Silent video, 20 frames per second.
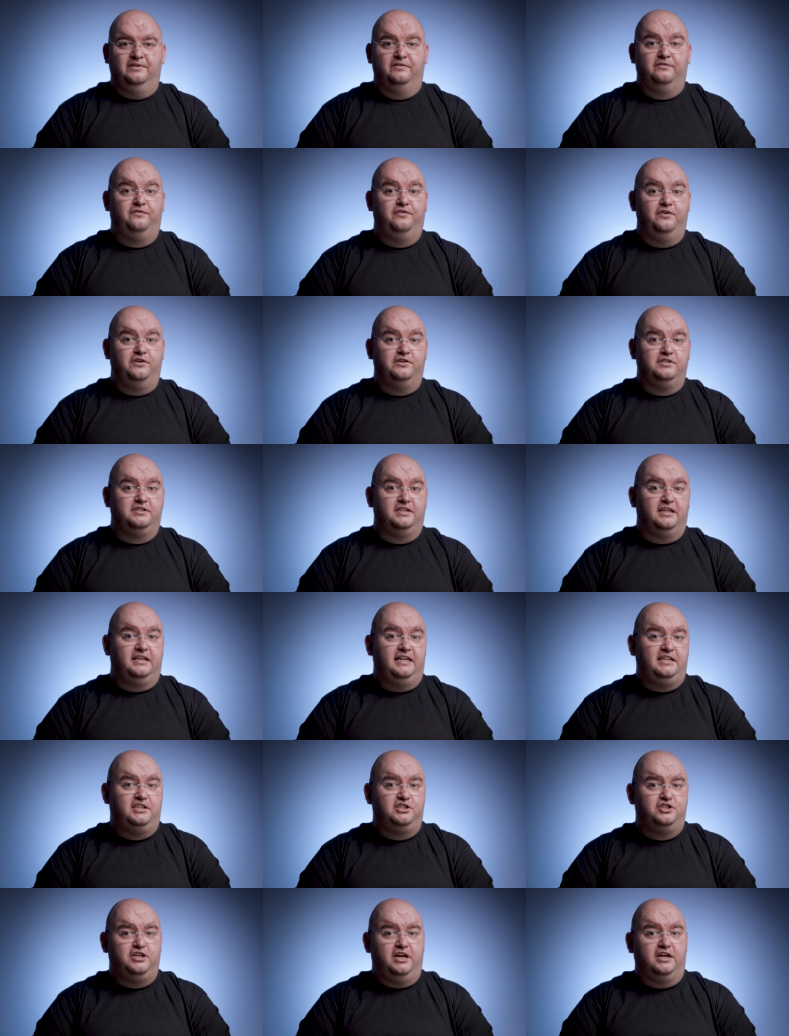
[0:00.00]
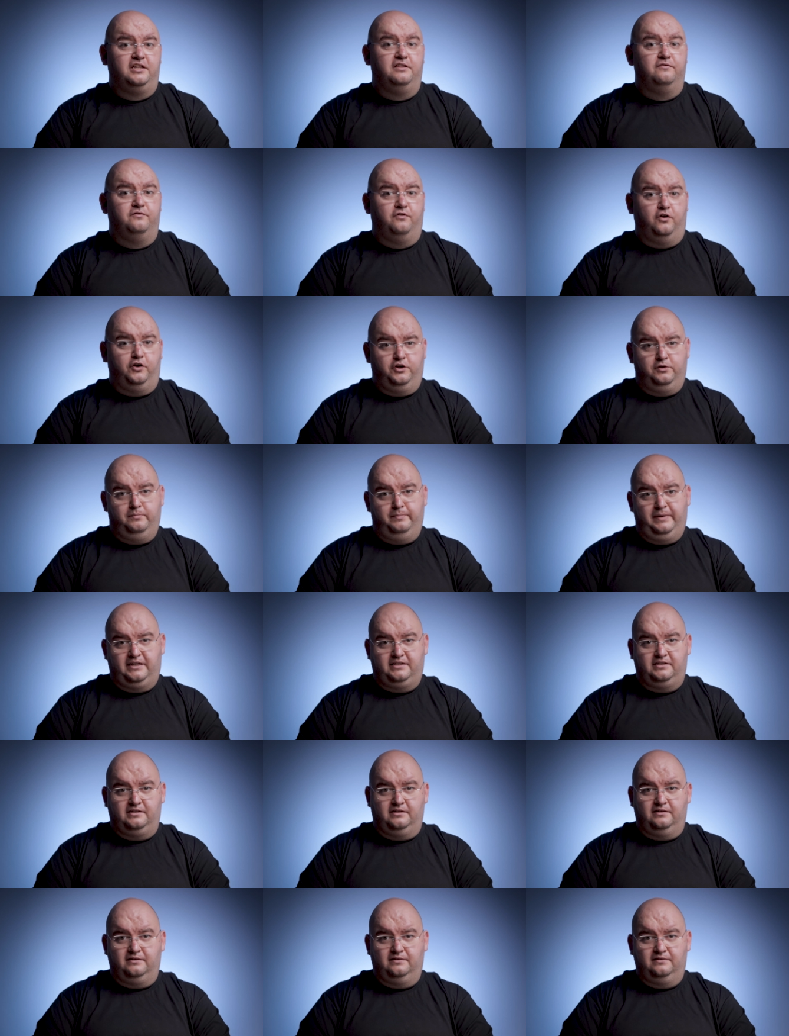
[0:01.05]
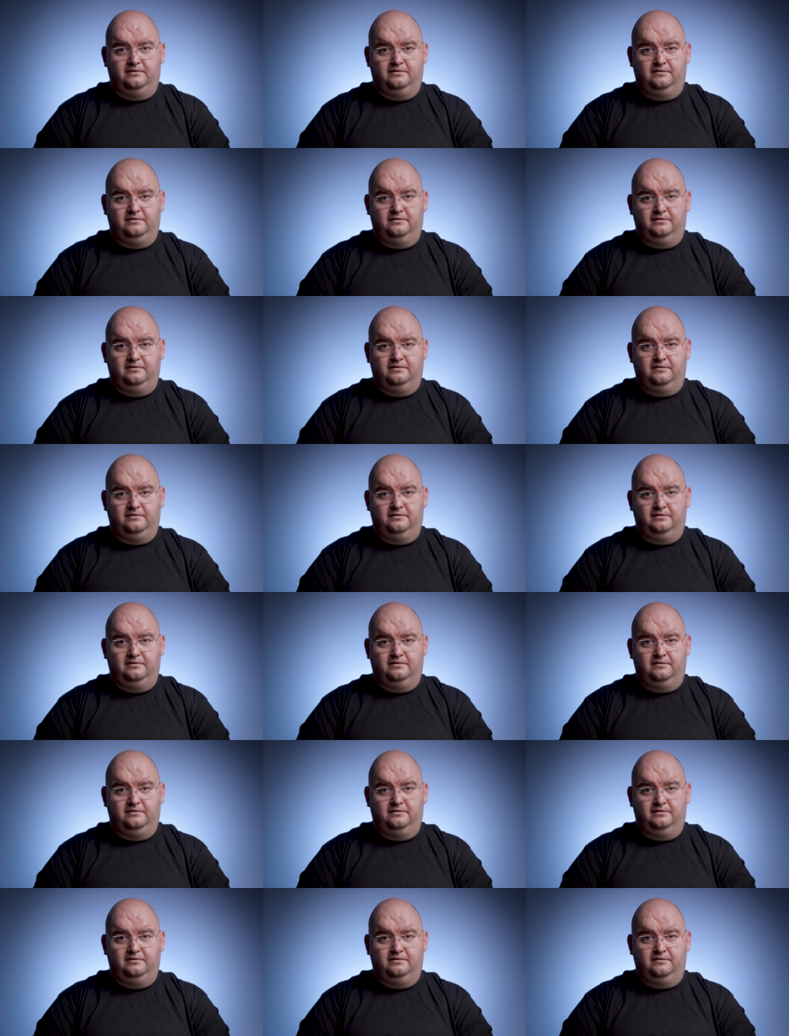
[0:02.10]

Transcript: First, let's check the volume mixer.